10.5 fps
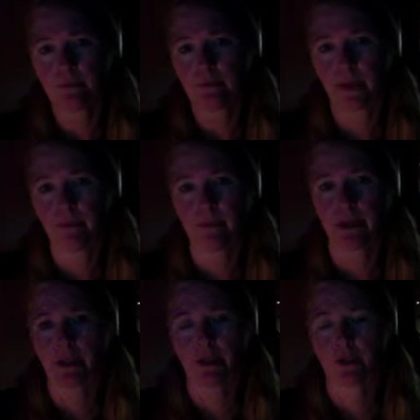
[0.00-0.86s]

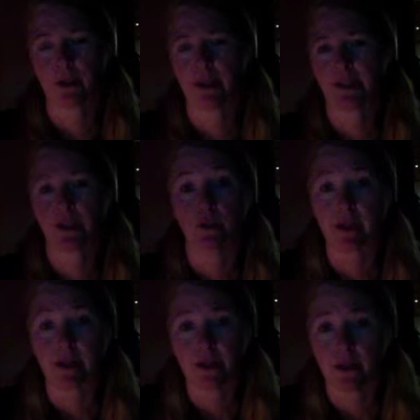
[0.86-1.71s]
going to try and
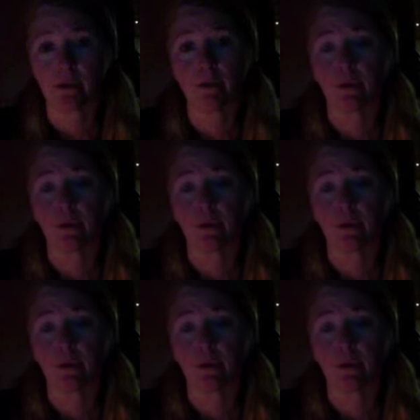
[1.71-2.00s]
squeeze you or